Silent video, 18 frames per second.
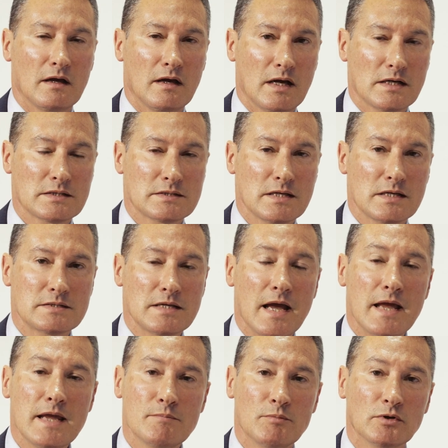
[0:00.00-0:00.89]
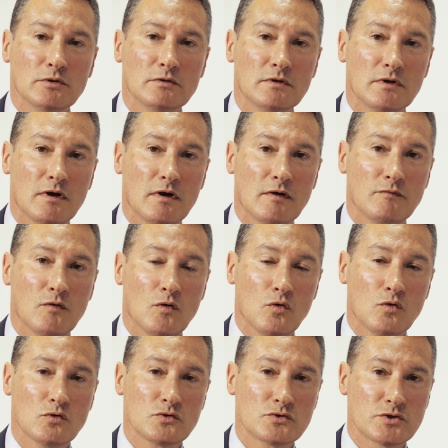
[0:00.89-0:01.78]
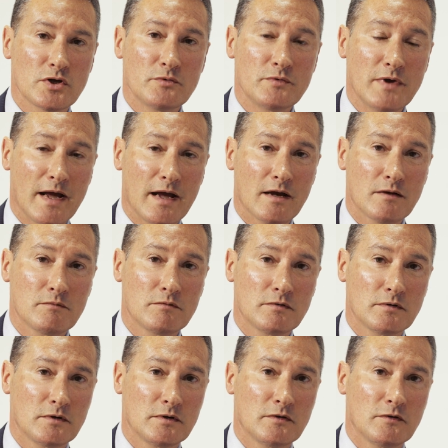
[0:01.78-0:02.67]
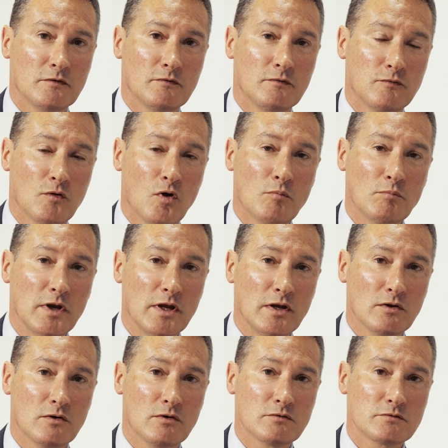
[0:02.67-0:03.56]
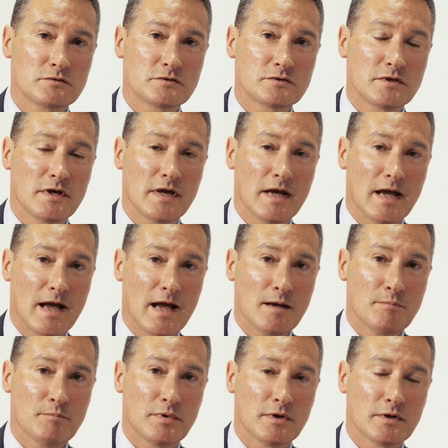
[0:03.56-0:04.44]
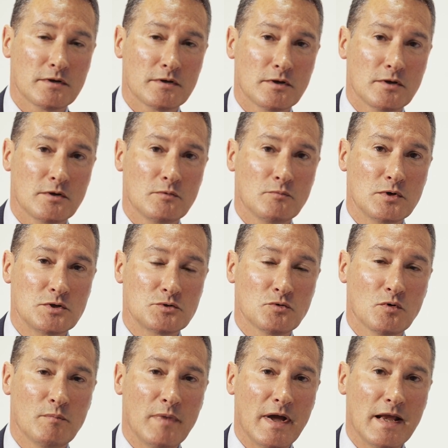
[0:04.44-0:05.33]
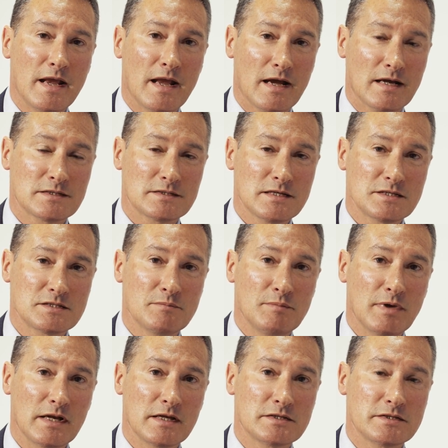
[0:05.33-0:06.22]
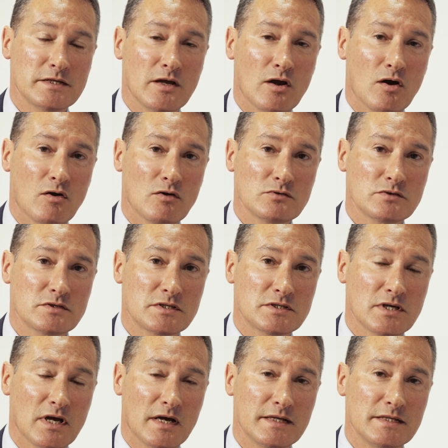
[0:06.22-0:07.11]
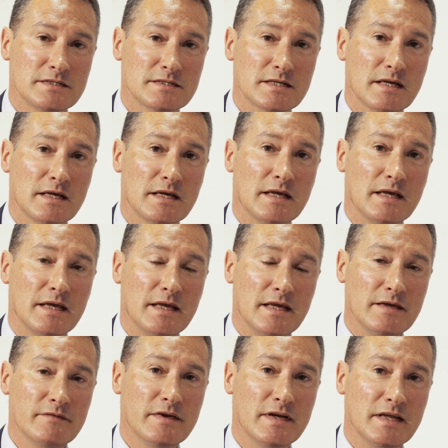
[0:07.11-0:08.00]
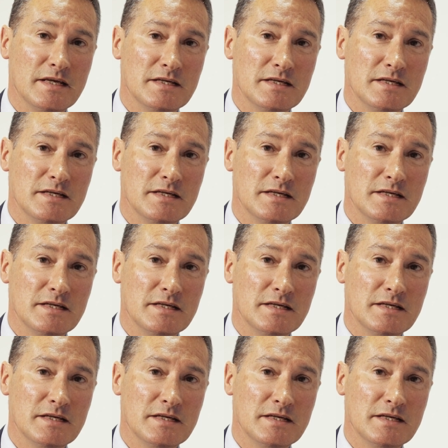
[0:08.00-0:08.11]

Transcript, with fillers: AccessAble have also now formally launched their app, which will make accessibility onto sites even